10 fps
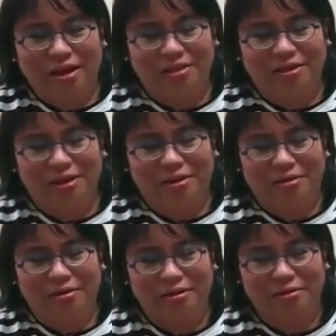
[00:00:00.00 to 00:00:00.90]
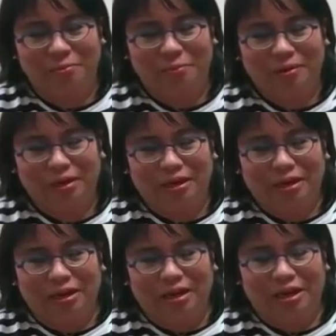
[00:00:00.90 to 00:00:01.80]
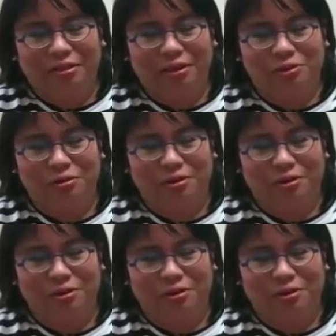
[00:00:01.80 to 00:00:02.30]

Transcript: I think it